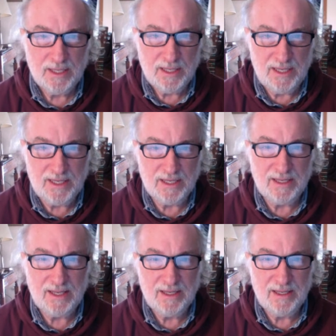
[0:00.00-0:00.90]

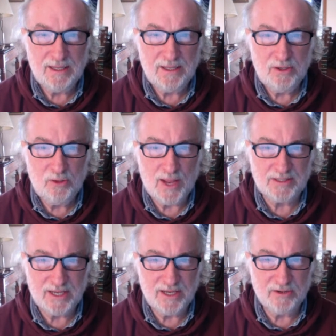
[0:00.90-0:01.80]
He who
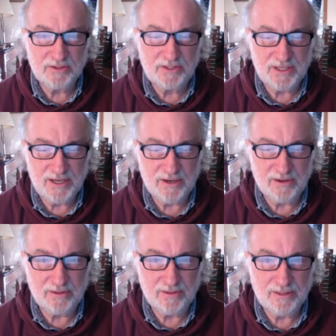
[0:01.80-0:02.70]
has ears to
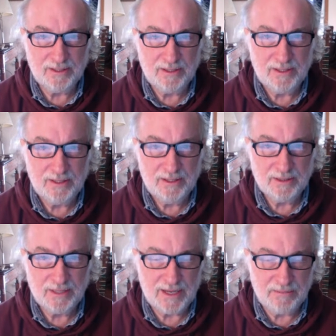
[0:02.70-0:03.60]
hear,
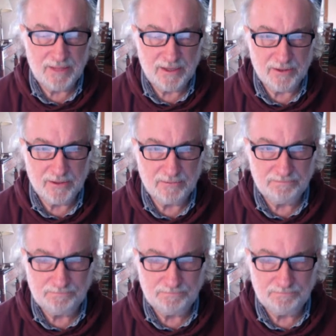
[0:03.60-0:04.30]
let him hear.